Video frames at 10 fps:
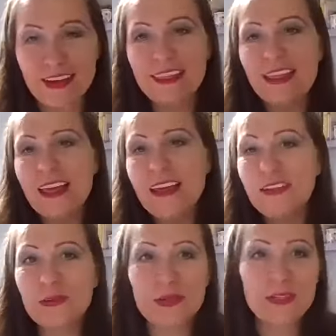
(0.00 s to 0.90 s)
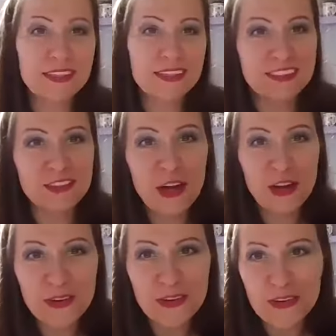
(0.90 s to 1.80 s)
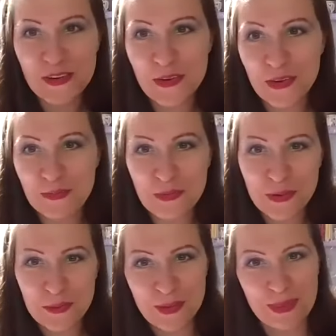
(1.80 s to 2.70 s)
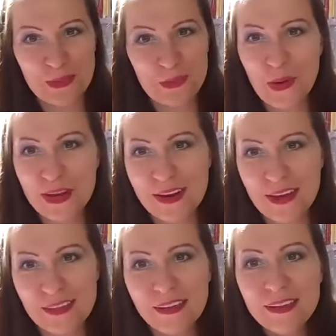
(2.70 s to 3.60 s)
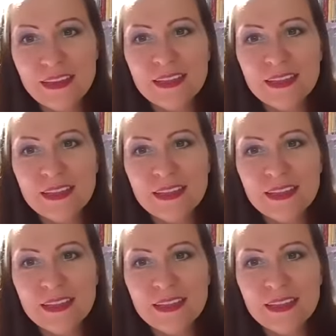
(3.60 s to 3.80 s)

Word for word: And then you're not on a good foot with one another.